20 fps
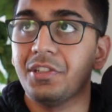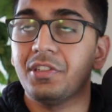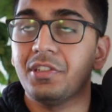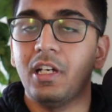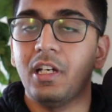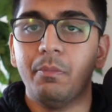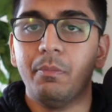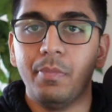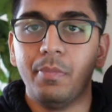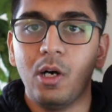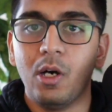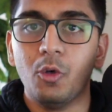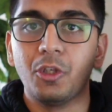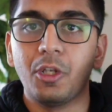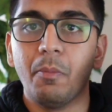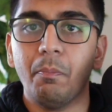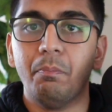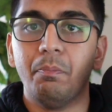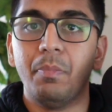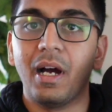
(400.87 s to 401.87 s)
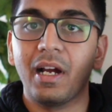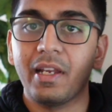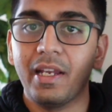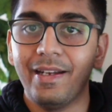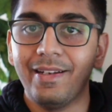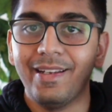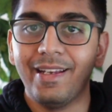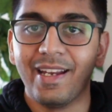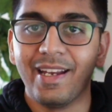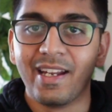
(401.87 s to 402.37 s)
about
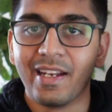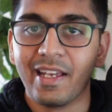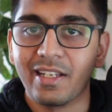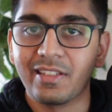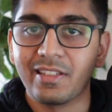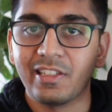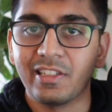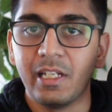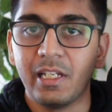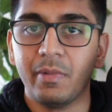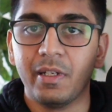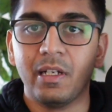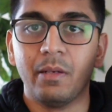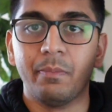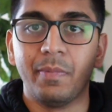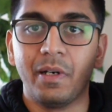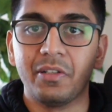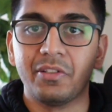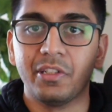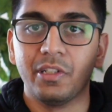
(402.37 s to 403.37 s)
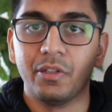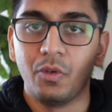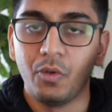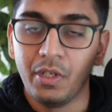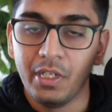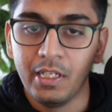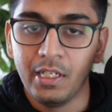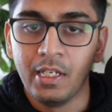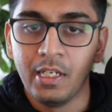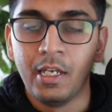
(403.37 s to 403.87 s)
bucket index type in Apache
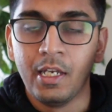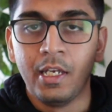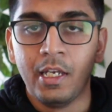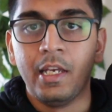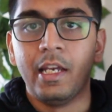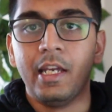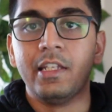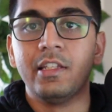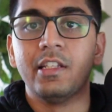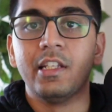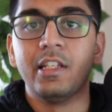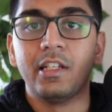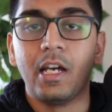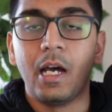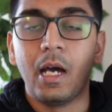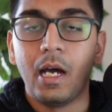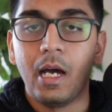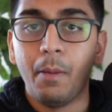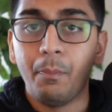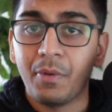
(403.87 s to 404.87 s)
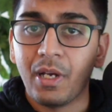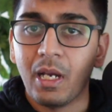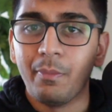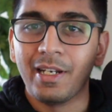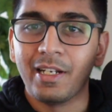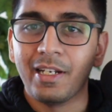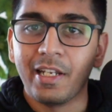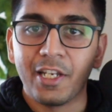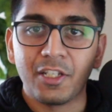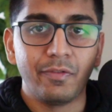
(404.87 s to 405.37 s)
Hudi. In the upcoming
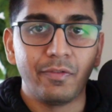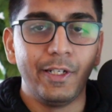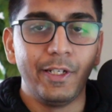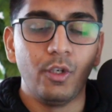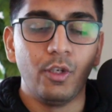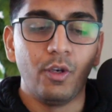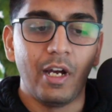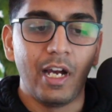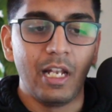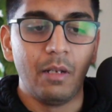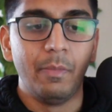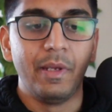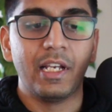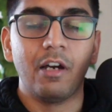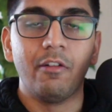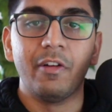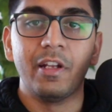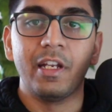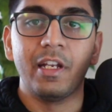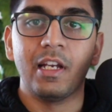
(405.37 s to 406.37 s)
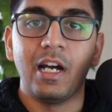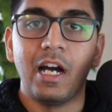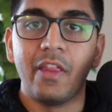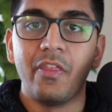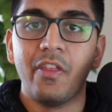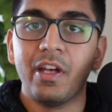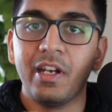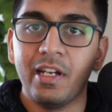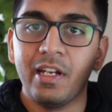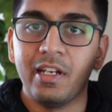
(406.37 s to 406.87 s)
next video, I'll be covering
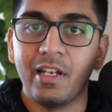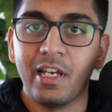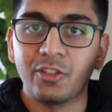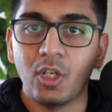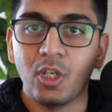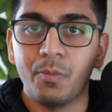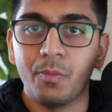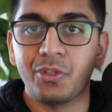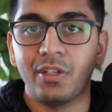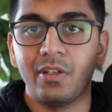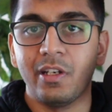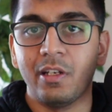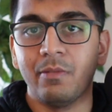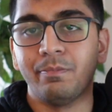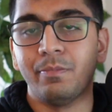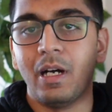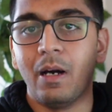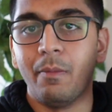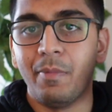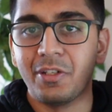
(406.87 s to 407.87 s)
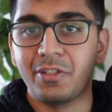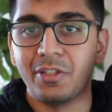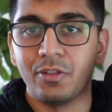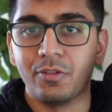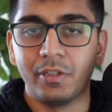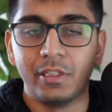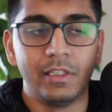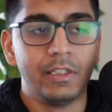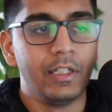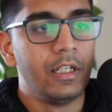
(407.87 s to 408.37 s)
other index option in Apache
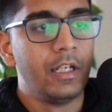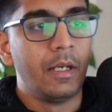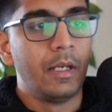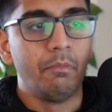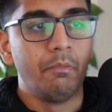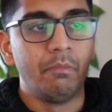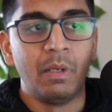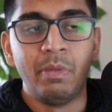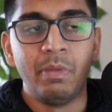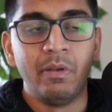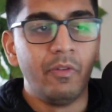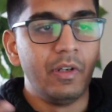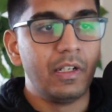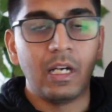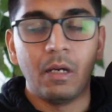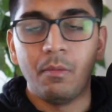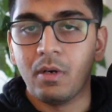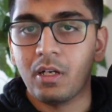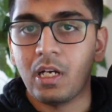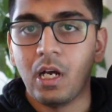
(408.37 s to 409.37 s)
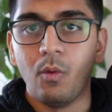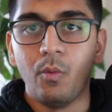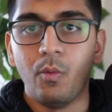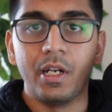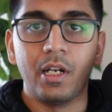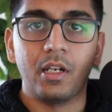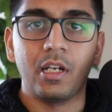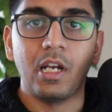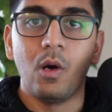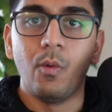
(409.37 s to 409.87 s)
Hudi. Maybe we'll cover,
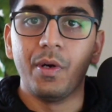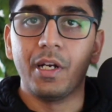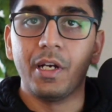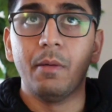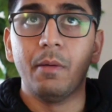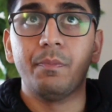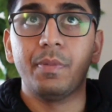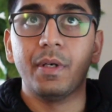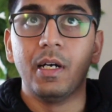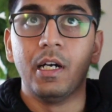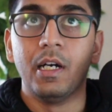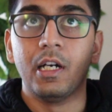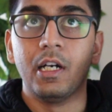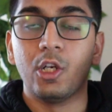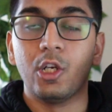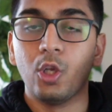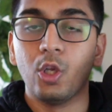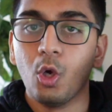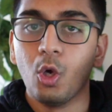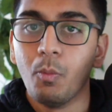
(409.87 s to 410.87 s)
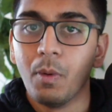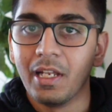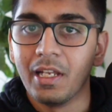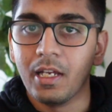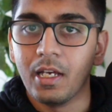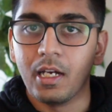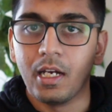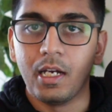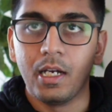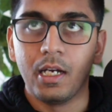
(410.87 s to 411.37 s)
cover up uh, global
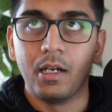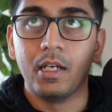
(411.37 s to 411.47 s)
uh,